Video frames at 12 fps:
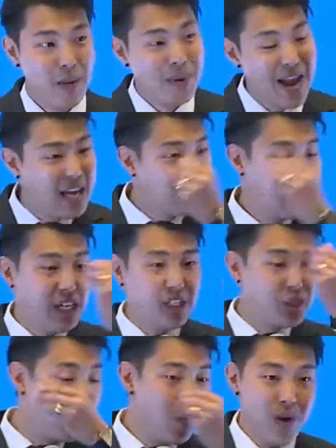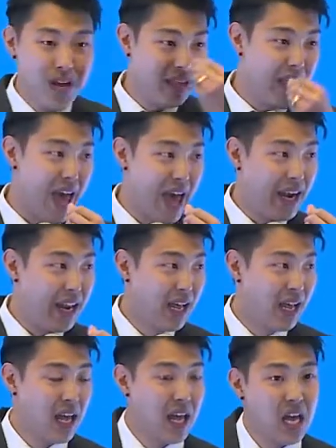But as she's doing that,
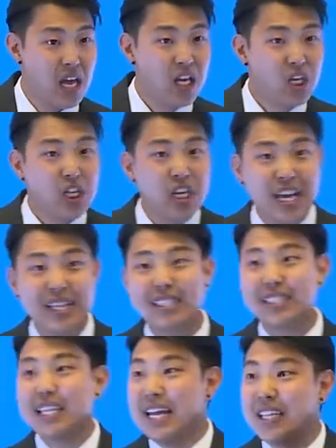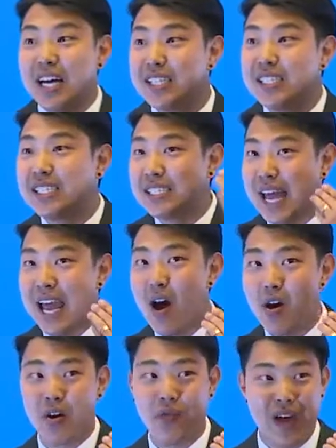it's, it doesn't stay
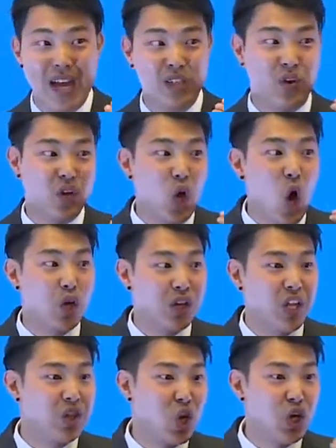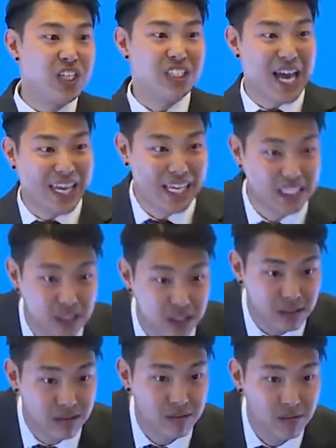on her face for longer than 30 seconds.